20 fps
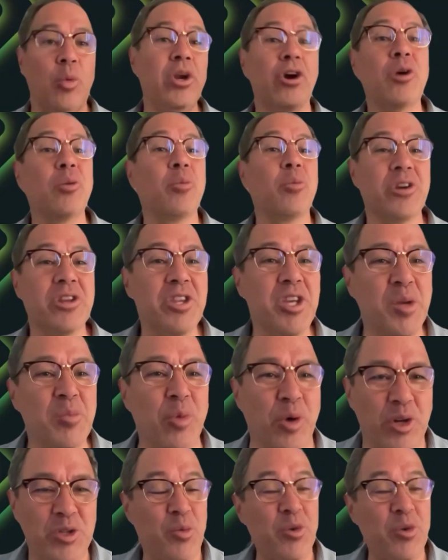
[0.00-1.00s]
we are one of the
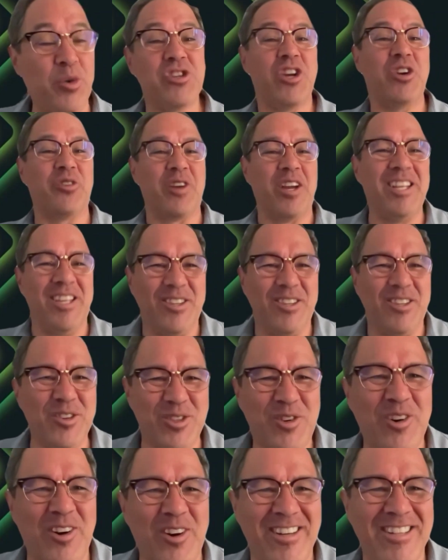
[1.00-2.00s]
endpoints. We're generating
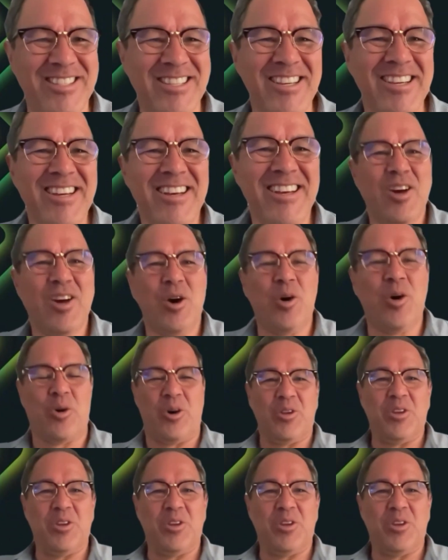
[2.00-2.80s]
those queries, or at